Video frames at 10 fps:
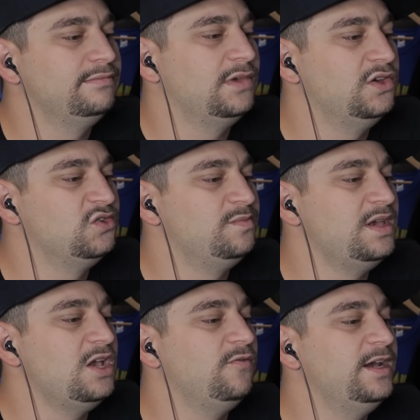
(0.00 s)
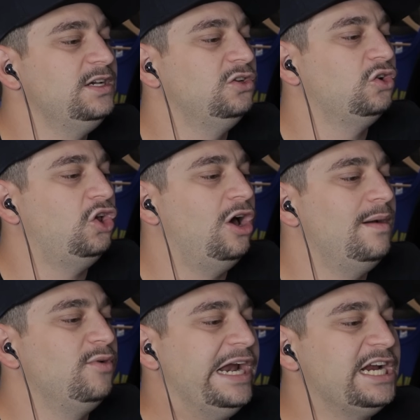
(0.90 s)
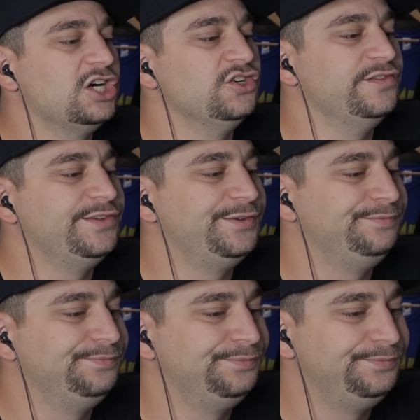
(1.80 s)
because you're being regular lawbreakers.